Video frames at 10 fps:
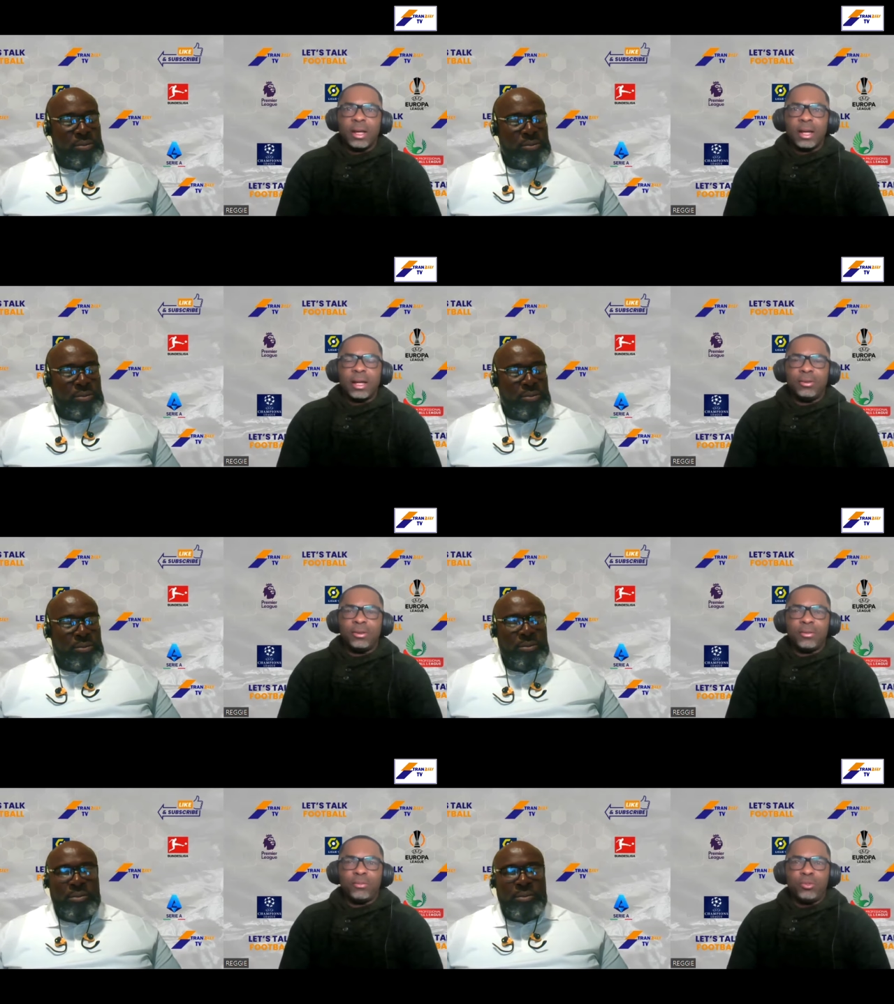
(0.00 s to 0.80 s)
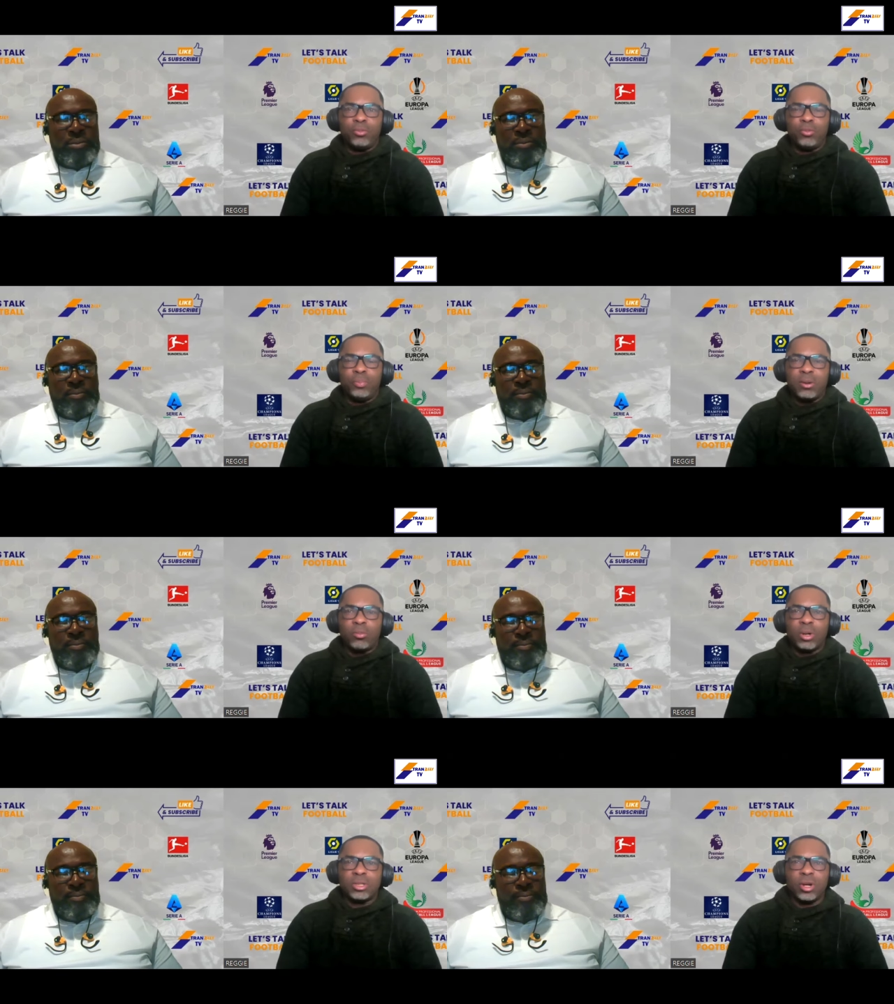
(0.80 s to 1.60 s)
Speaker 1: uh, the
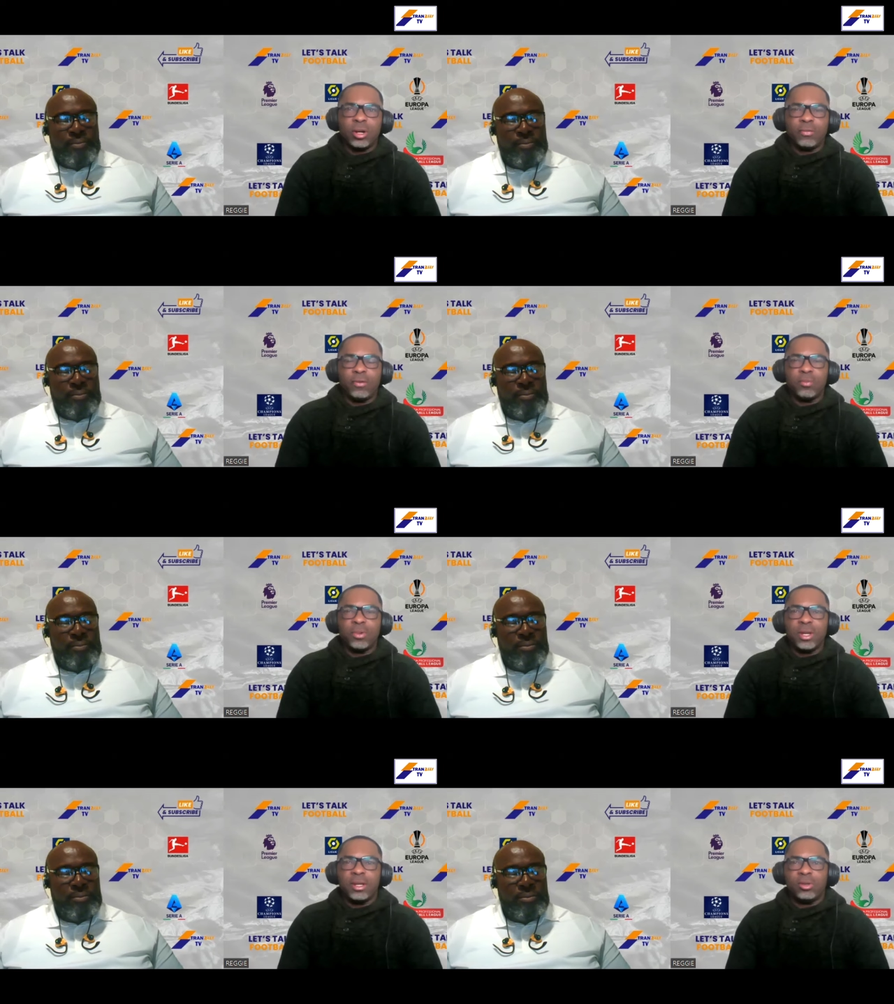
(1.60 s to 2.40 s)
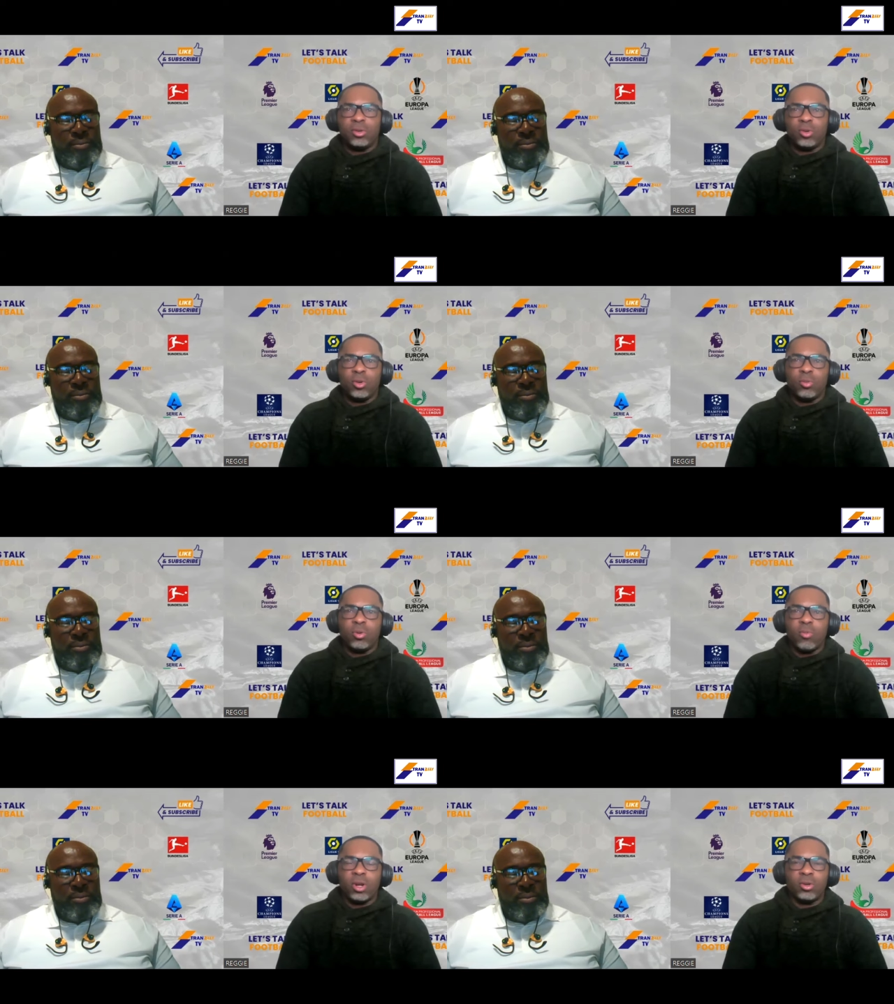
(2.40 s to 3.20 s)
big question for me to you,
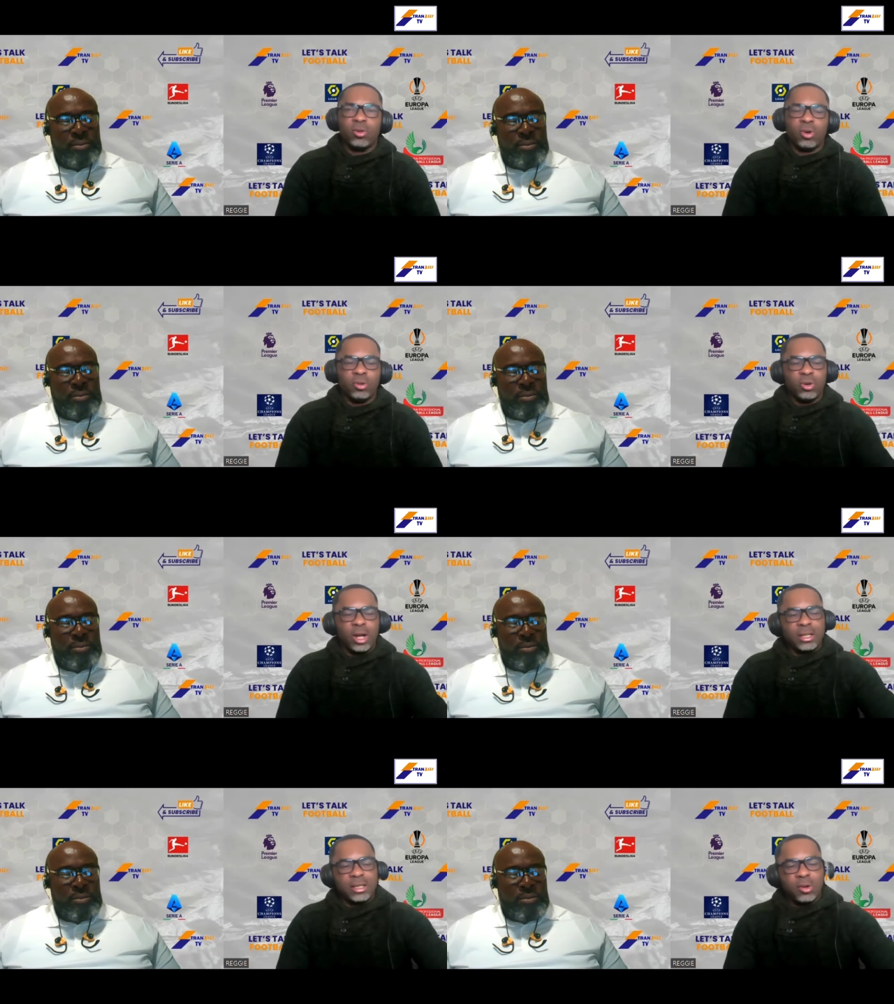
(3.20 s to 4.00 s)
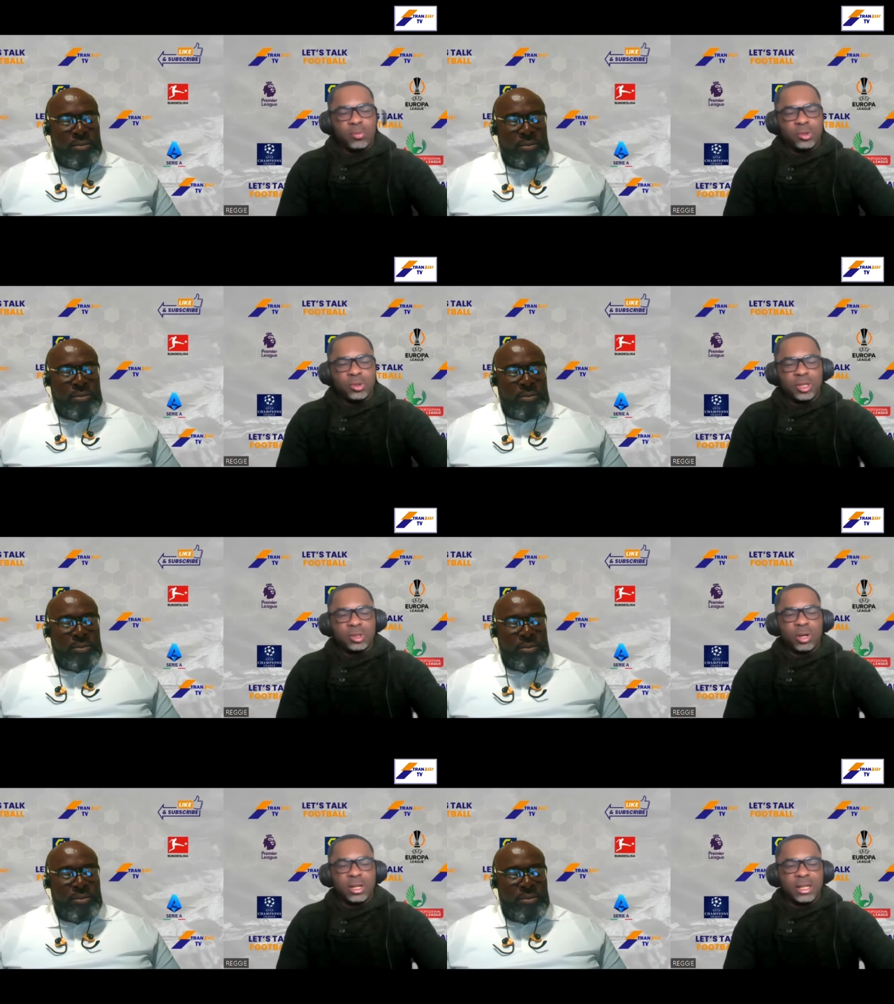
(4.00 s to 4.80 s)
Boom, I don't know what your answer will be to
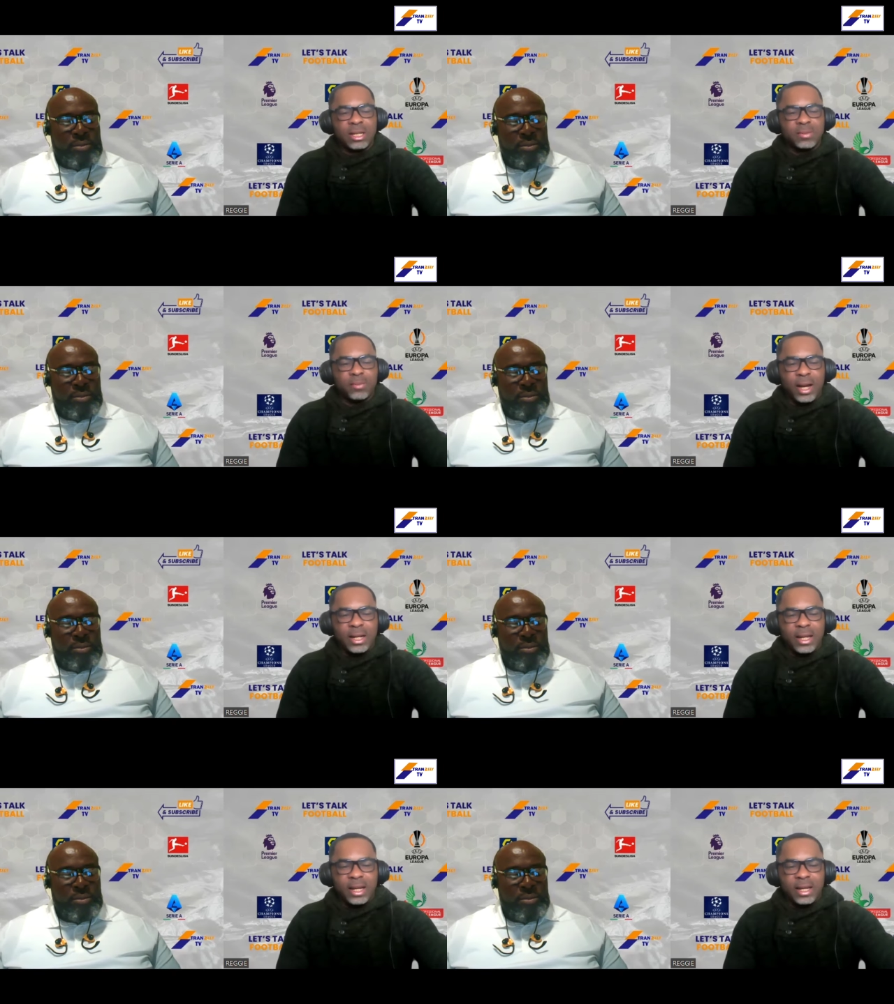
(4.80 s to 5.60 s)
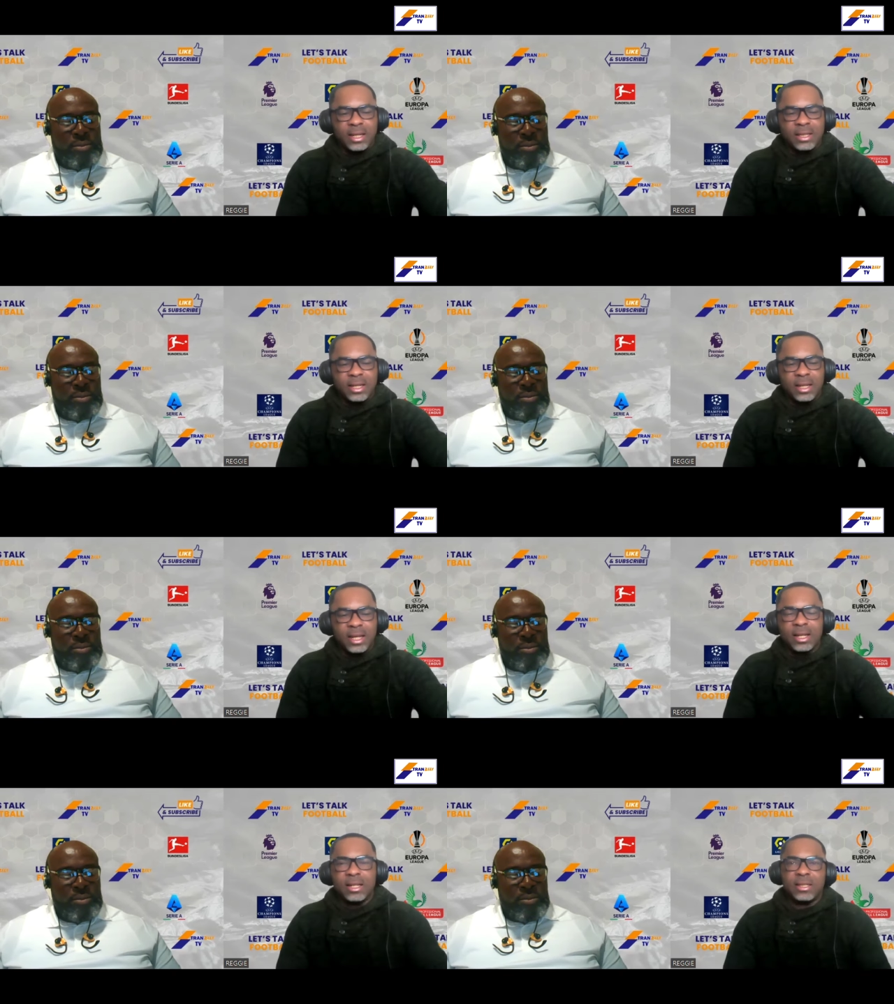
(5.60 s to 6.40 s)
this one. Is Mane a
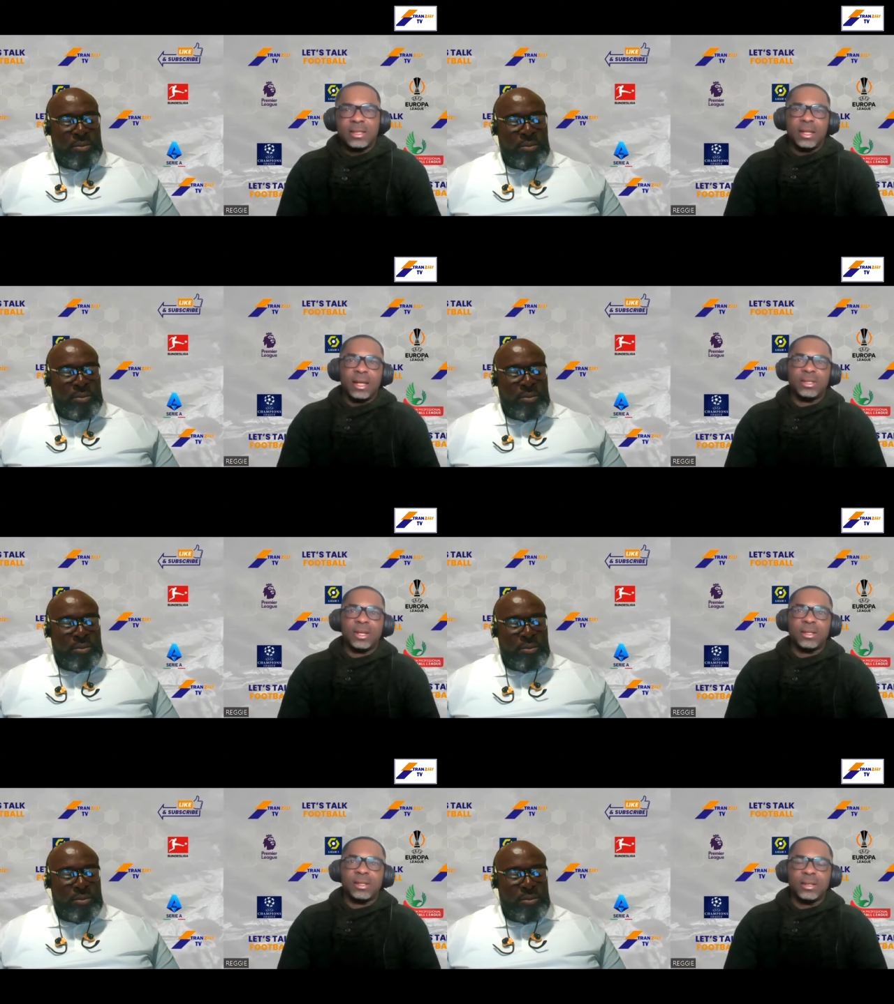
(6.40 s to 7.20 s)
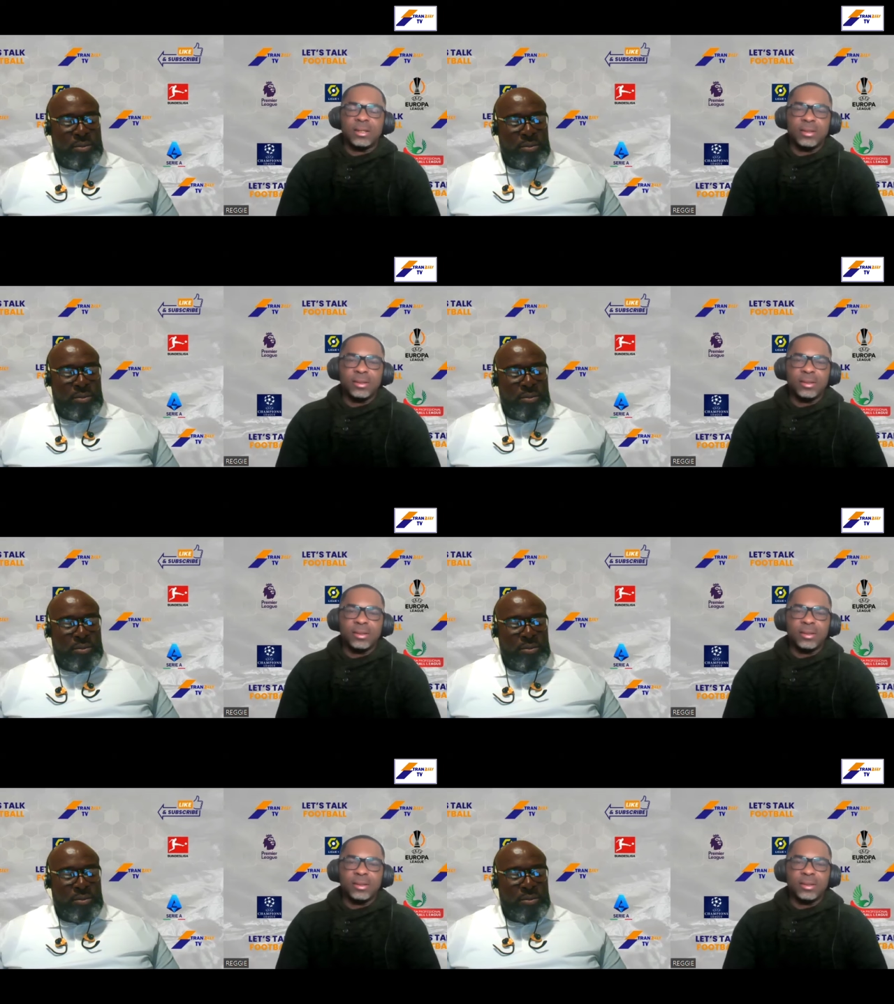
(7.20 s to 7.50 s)
Senegalese legend?